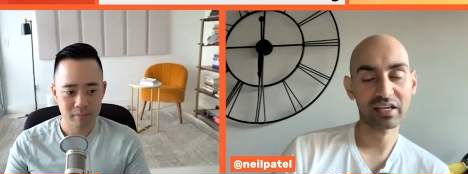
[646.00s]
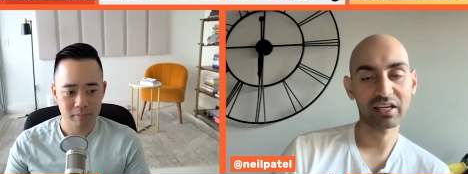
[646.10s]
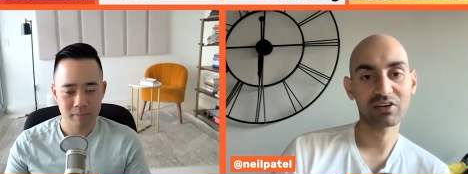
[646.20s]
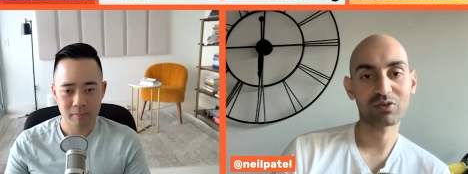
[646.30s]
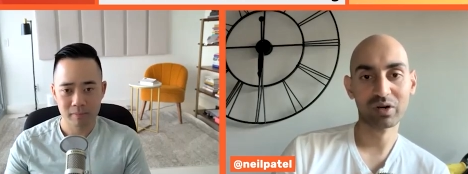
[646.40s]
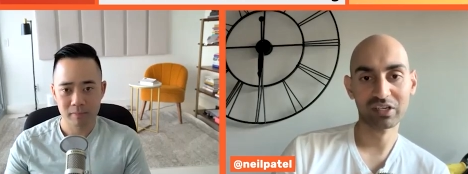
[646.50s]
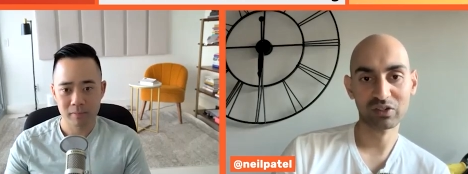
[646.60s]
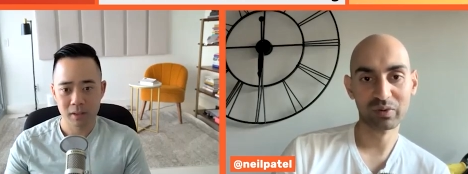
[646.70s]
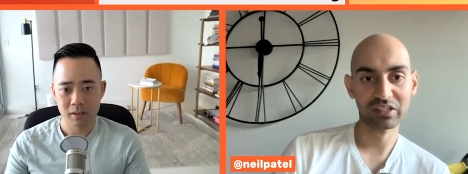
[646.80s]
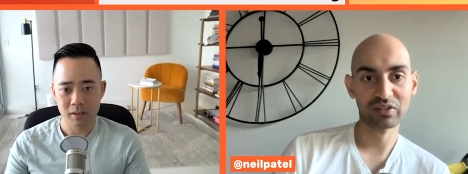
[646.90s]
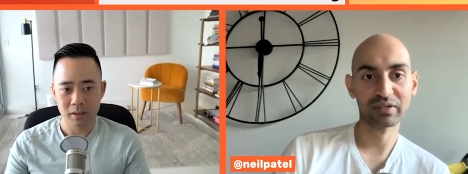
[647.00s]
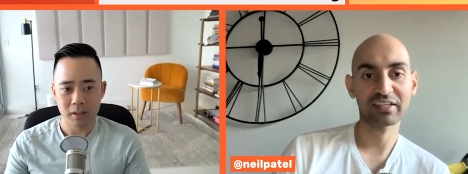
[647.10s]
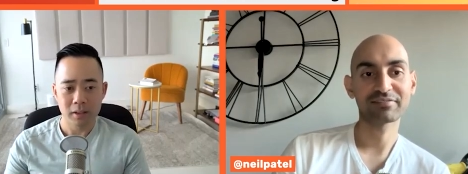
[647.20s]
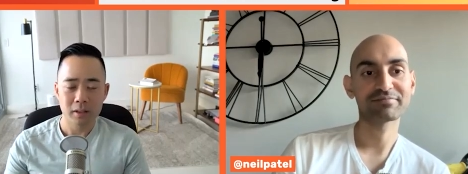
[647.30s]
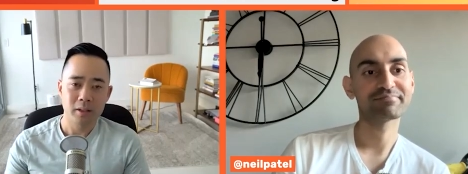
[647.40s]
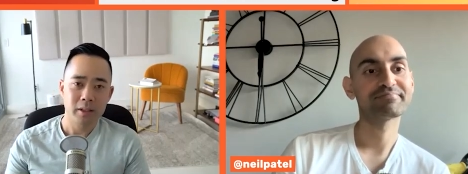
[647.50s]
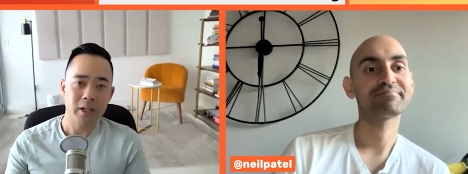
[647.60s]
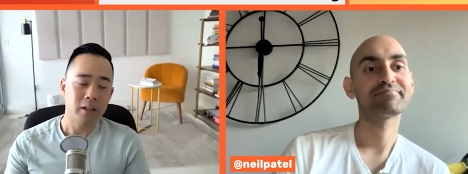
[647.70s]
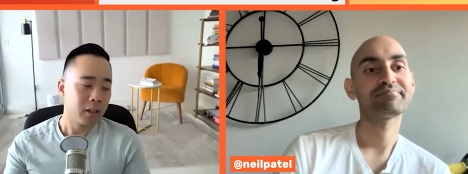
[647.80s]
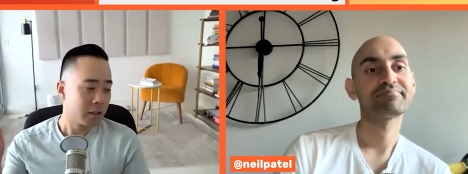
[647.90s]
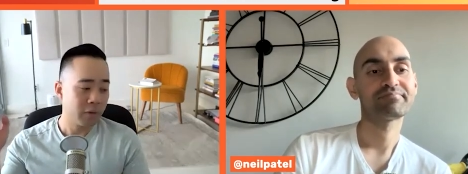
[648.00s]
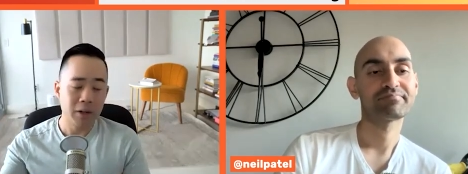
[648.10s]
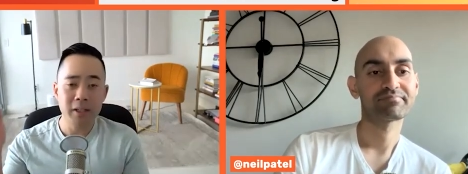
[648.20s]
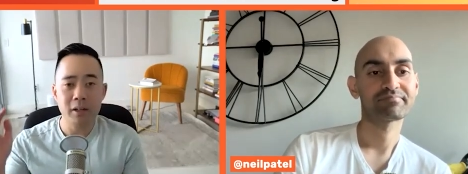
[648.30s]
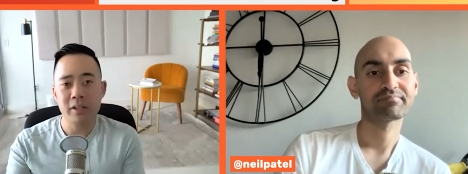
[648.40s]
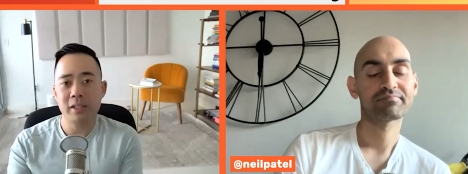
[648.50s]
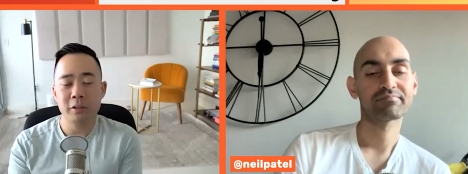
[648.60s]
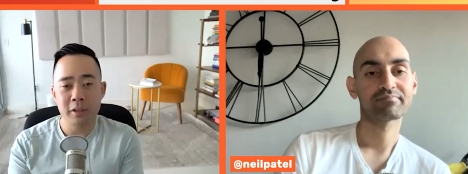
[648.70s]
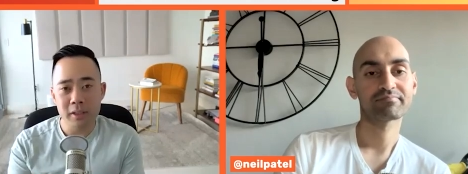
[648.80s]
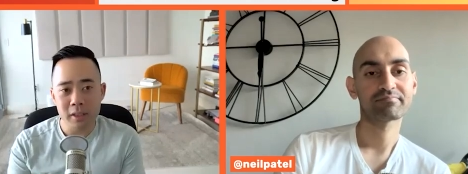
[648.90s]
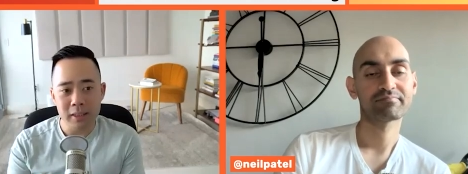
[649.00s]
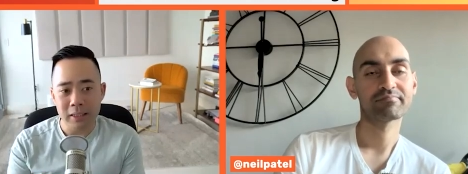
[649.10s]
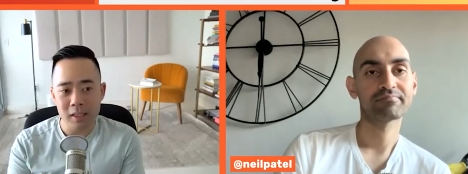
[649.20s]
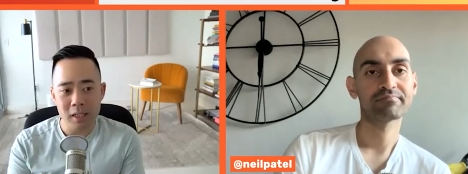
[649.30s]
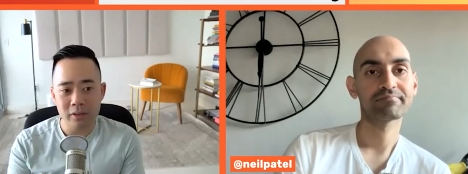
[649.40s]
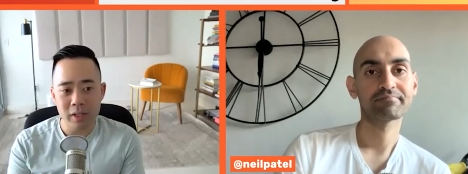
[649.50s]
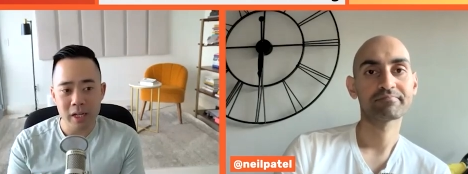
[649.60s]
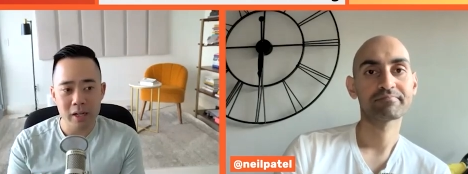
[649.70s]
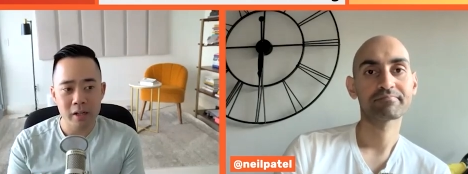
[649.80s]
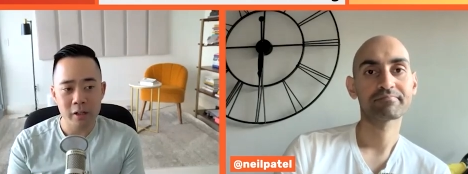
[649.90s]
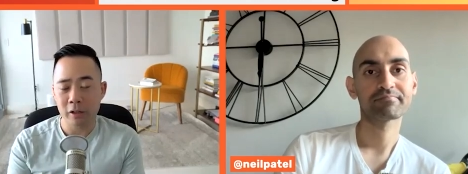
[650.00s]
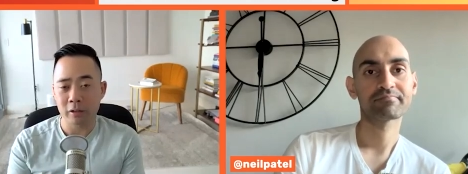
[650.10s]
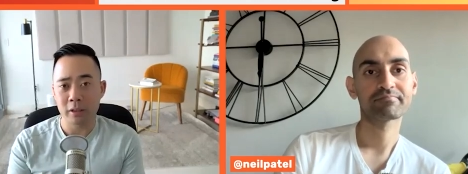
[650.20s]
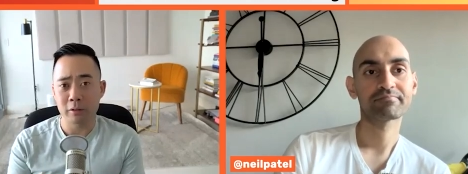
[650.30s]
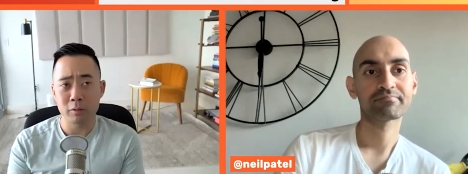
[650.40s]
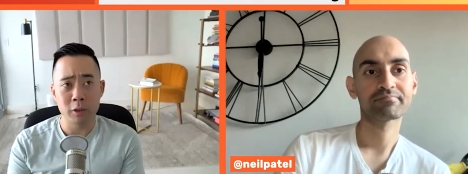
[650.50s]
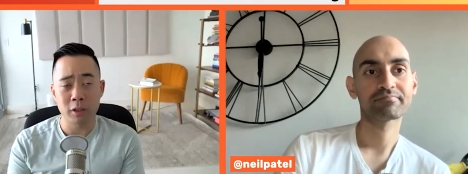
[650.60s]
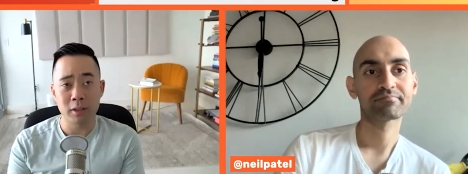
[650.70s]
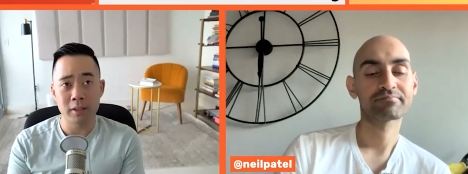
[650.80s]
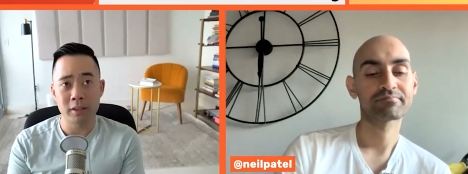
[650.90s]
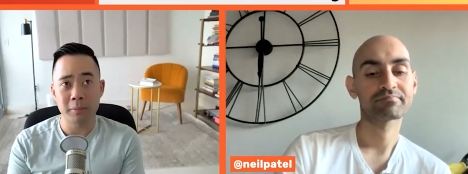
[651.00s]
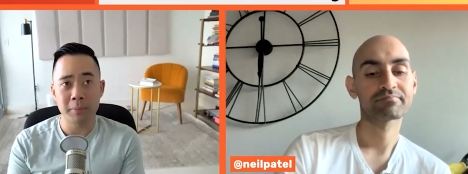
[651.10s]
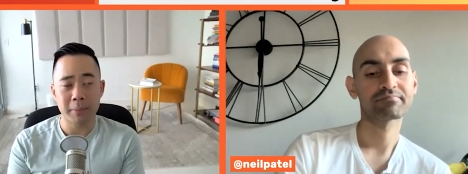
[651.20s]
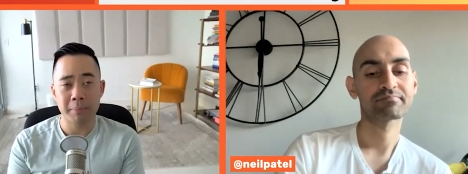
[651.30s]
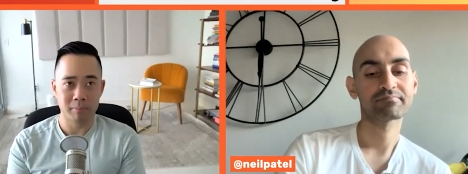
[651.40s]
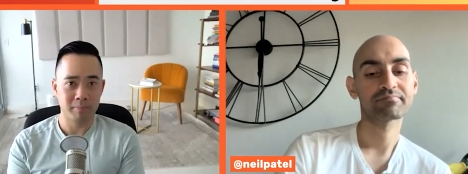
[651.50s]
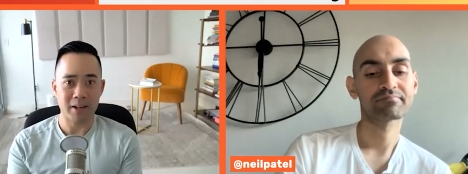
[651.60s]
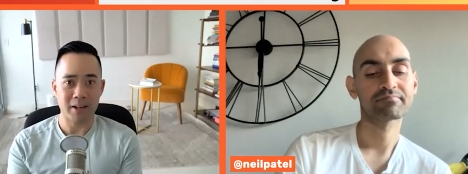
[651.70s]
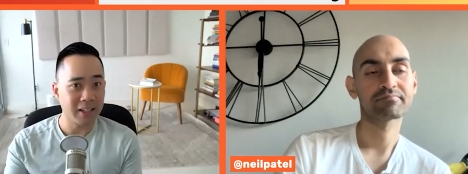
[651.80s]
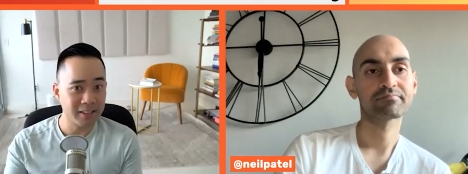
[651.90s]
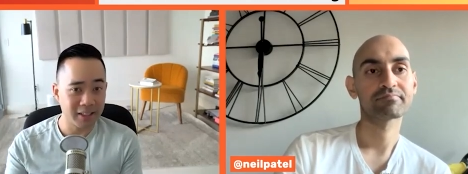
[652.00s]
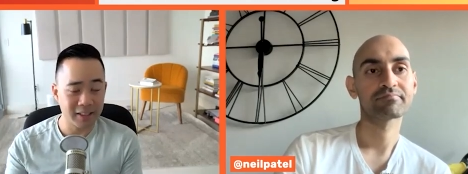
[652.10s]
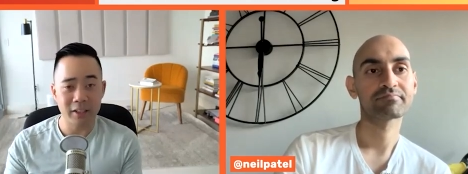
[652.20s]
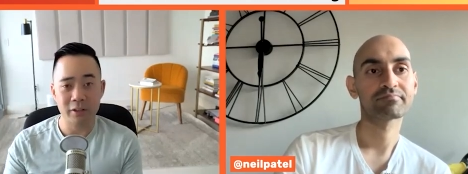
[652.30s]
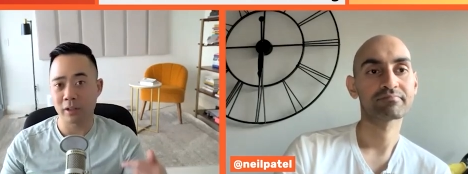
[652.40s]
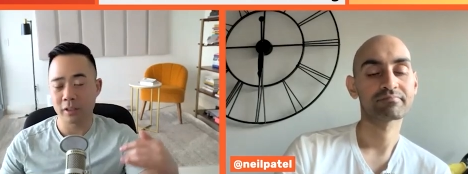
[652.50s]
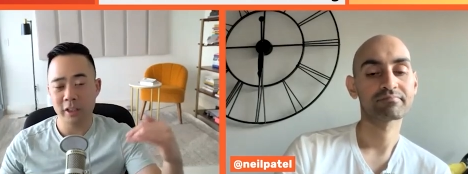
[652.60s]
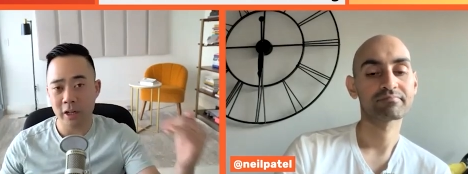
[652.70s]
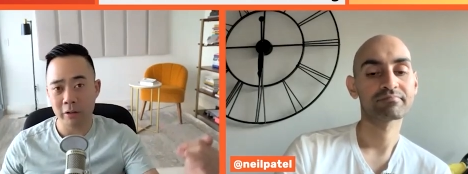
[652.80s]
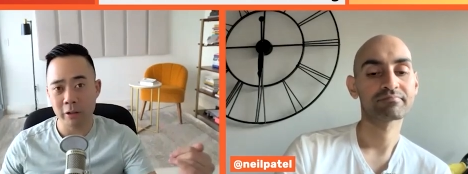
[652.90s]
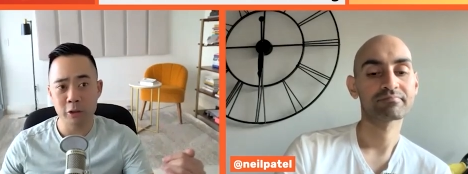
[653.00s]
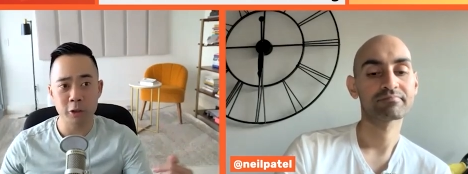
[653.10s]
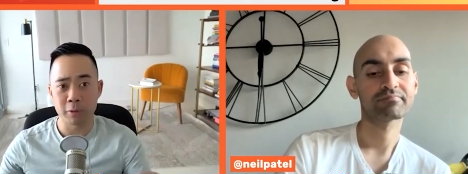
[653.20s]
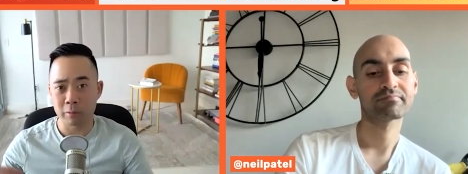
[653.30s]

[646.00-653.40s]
Speaker 1: in 2023.
Speaker 2: Yeah. The final thing I'll say too is that's not to say you could, you you shouldn't listen to like podcasts like this or check out YouTube or